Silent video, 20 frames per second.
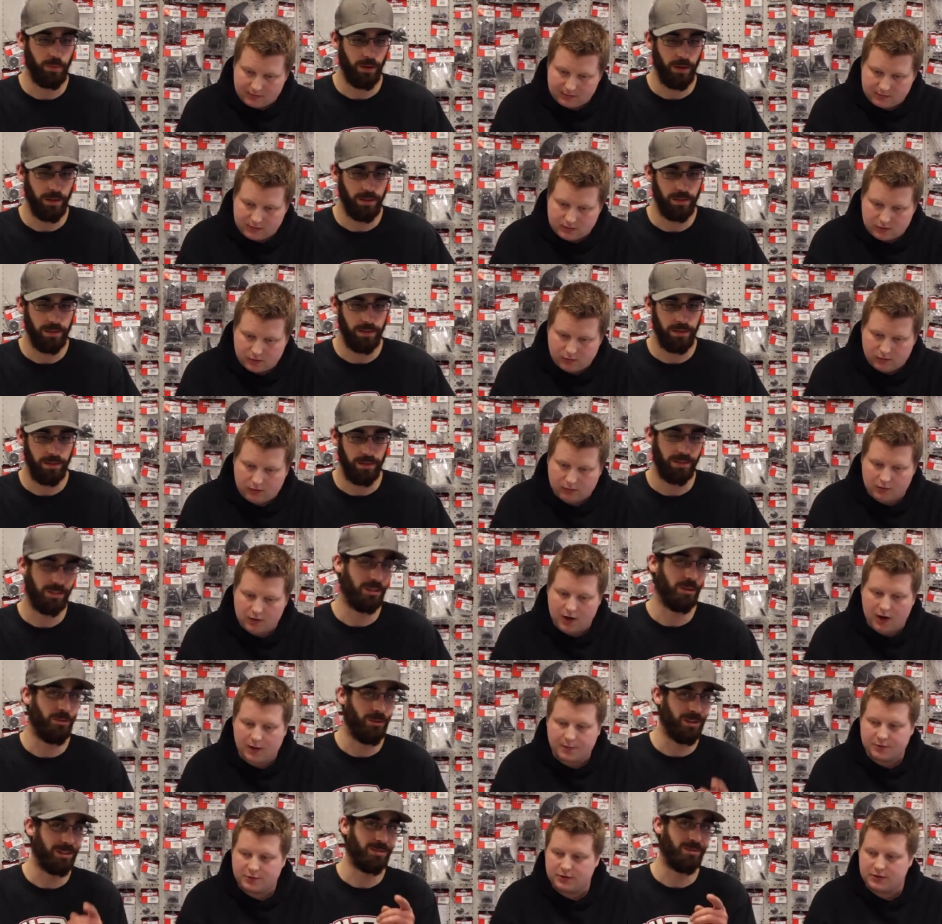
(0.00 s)
Speaker 1: springs. So three
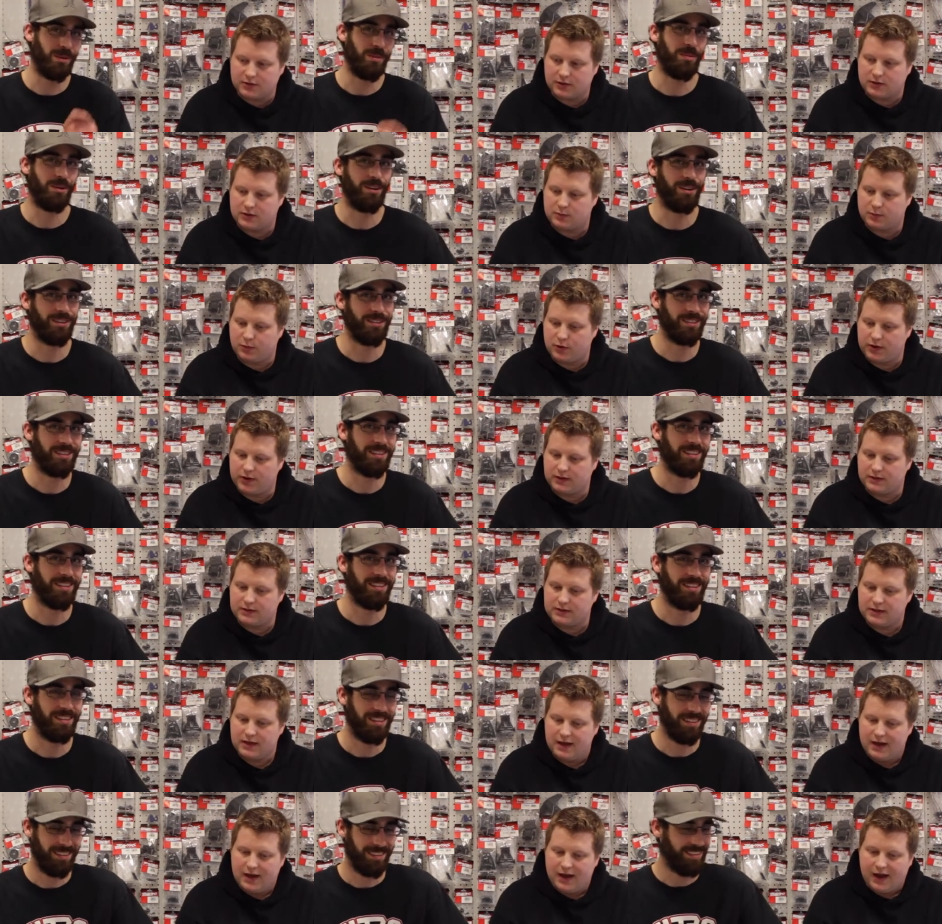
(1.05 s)
Still options on
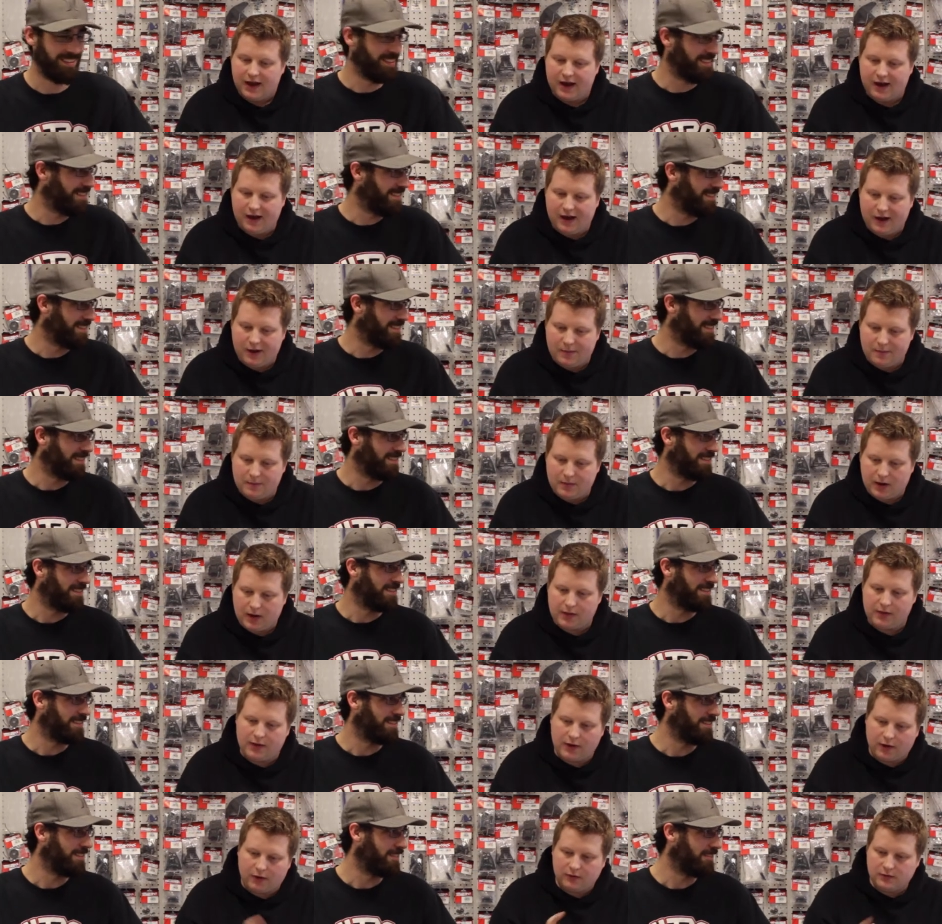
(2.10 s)
springs, um,
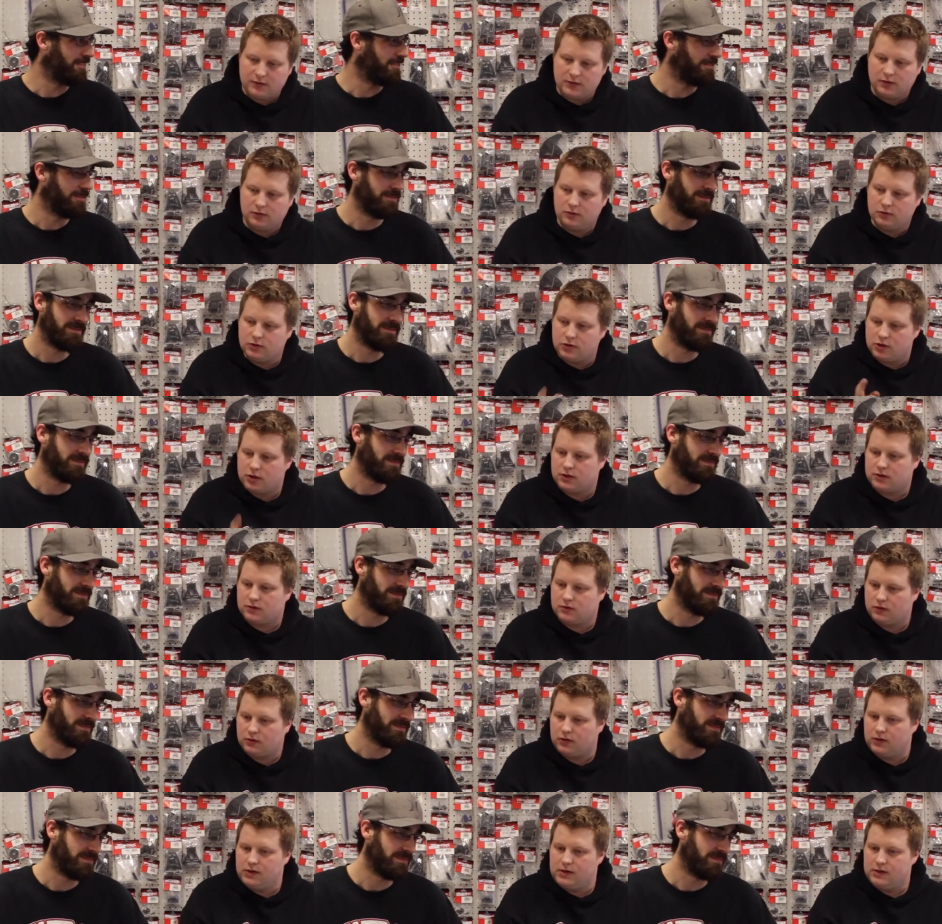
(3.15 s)
and they also
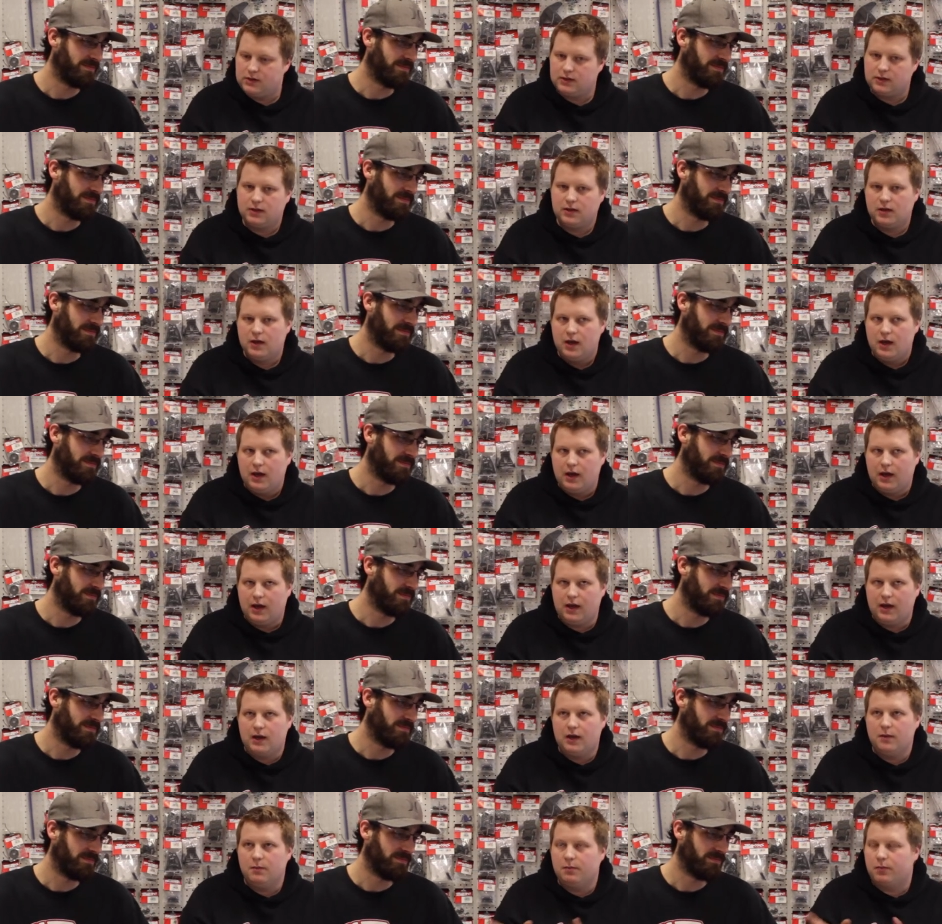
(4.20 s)
just released
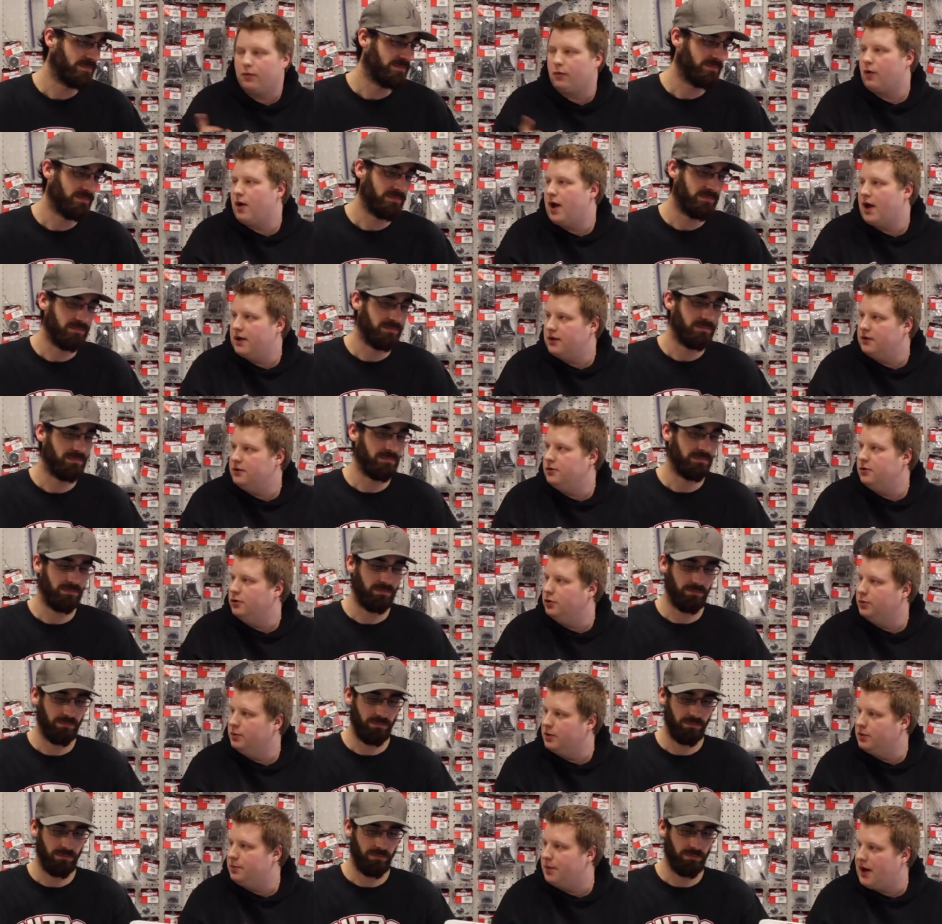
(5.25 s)
a brand new
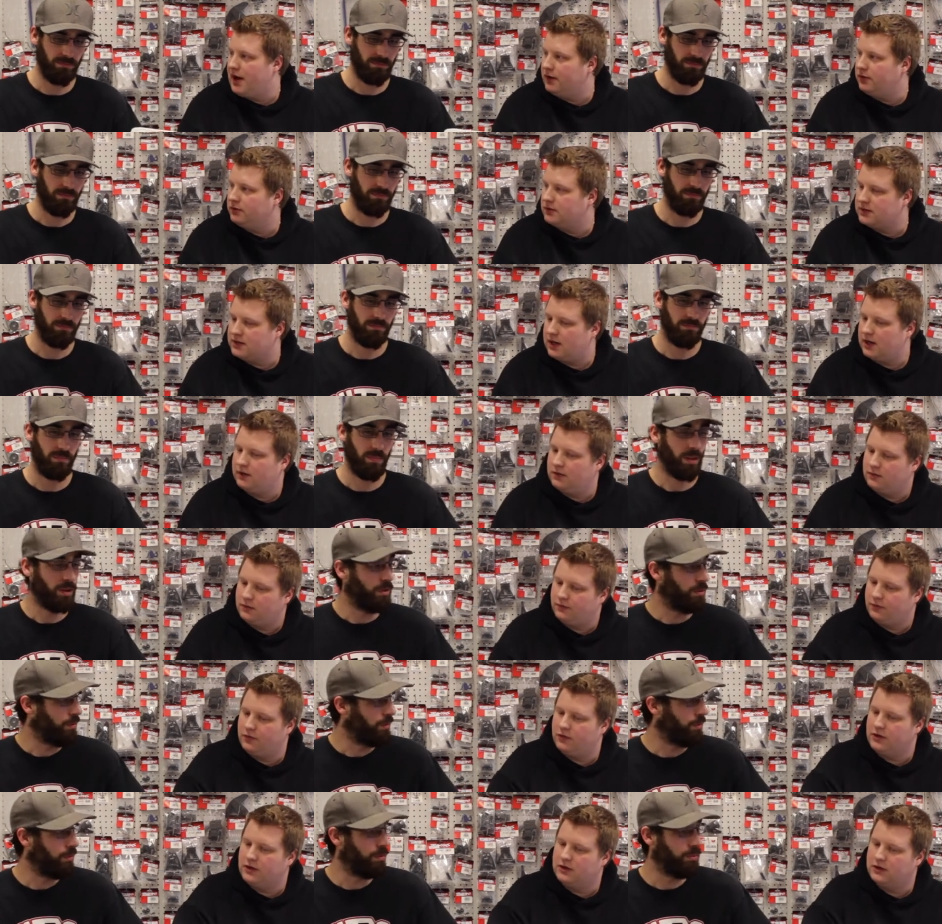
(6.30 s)
aluminum panel set
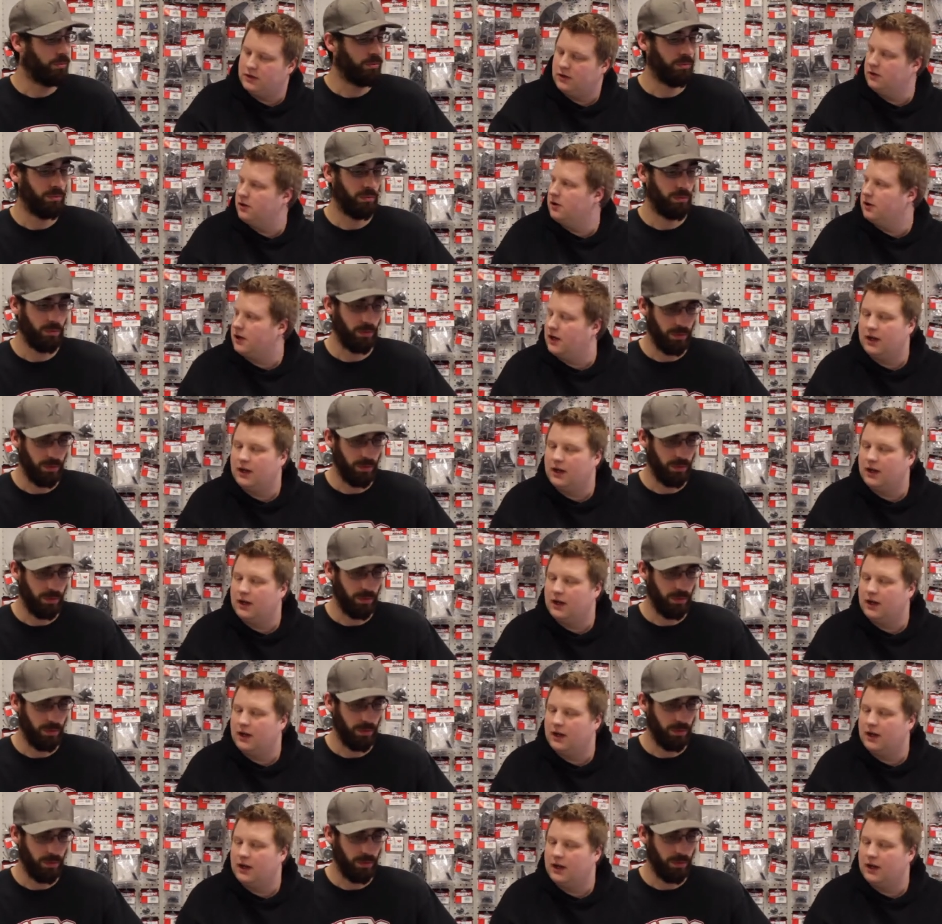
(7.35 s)
for the Ooh, interior